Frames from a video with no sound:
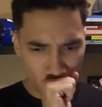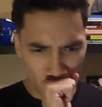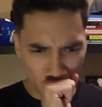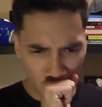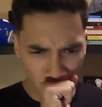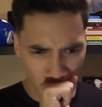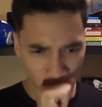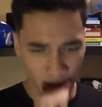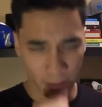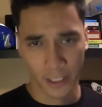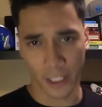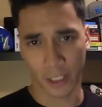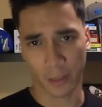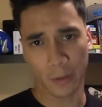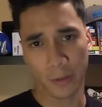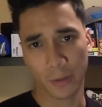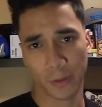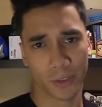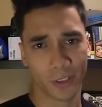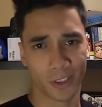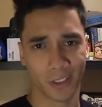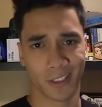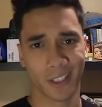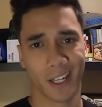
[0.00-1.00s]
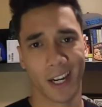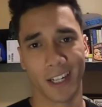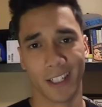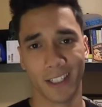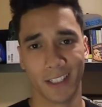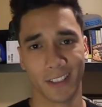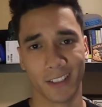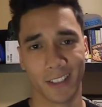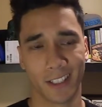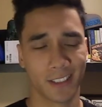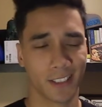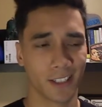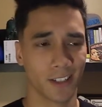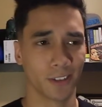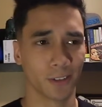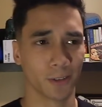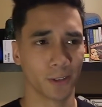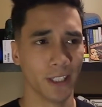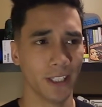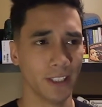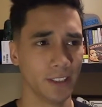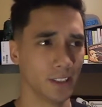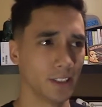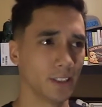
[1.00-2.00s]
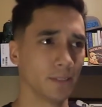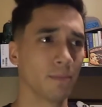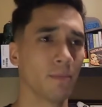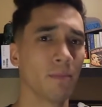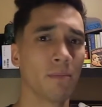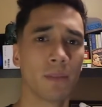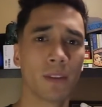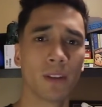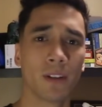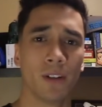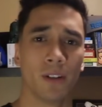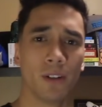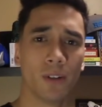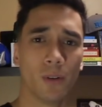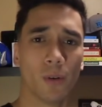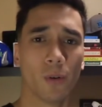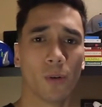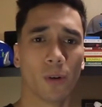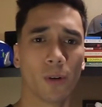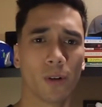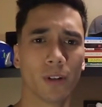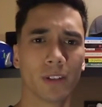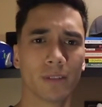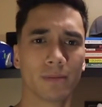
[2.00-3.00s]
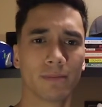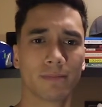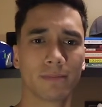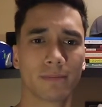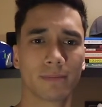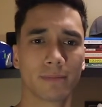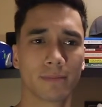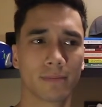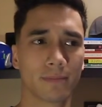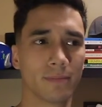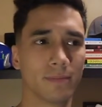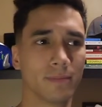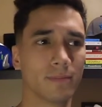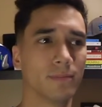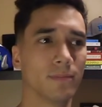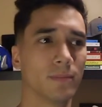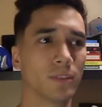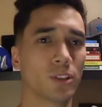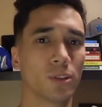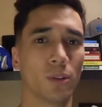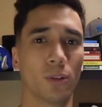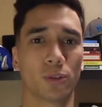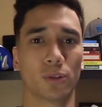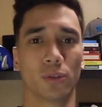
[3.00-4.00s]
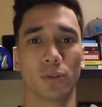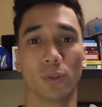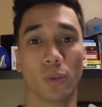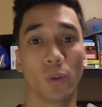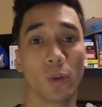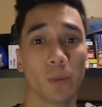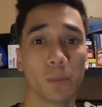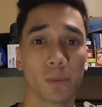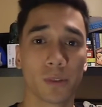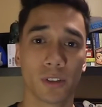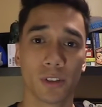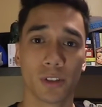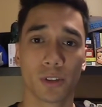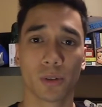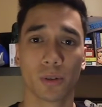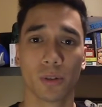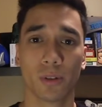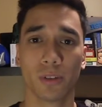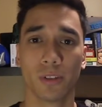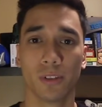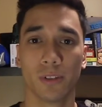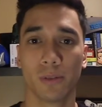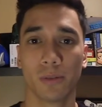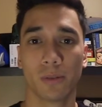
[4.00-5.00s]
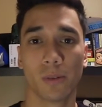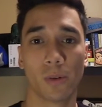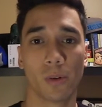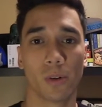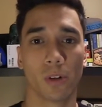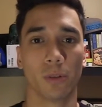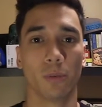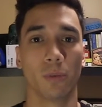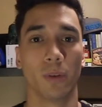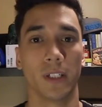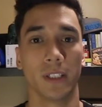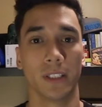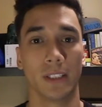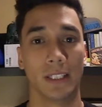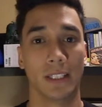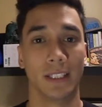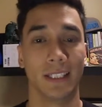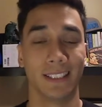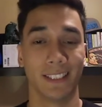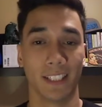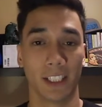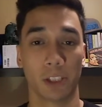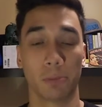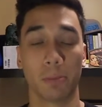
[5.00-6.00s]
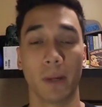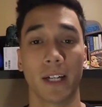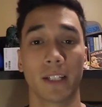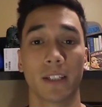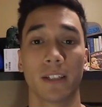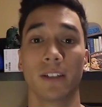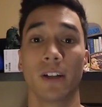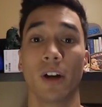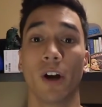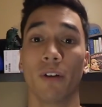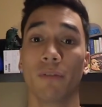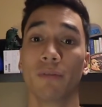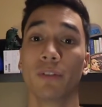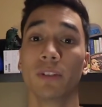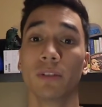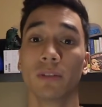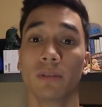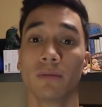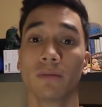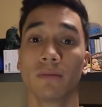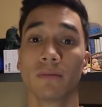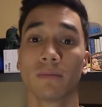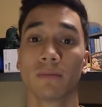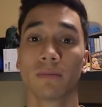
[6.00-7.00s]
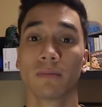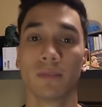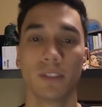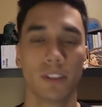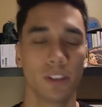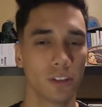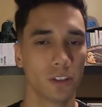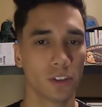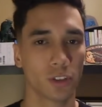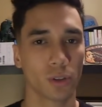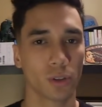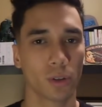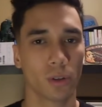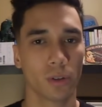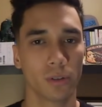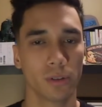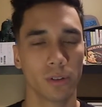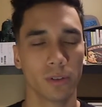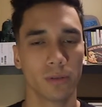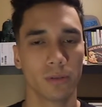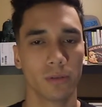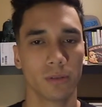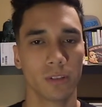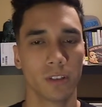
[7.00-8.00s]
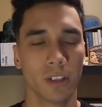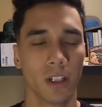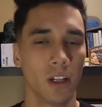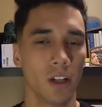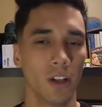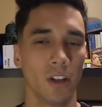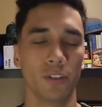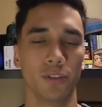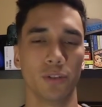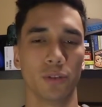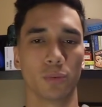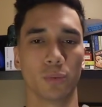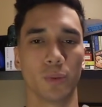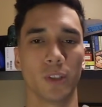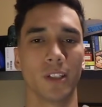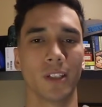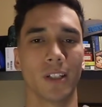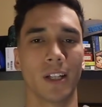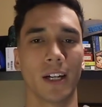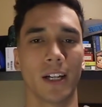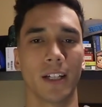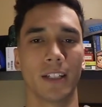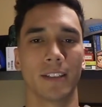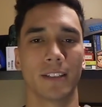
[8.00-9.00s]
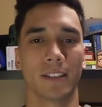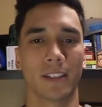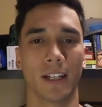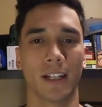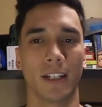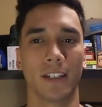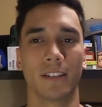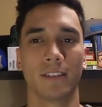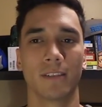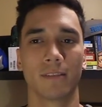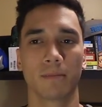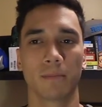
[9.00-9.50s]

I don't want to use society because I sound crazy, or social norms control you, or what is expected of you to control you, you'll realize that,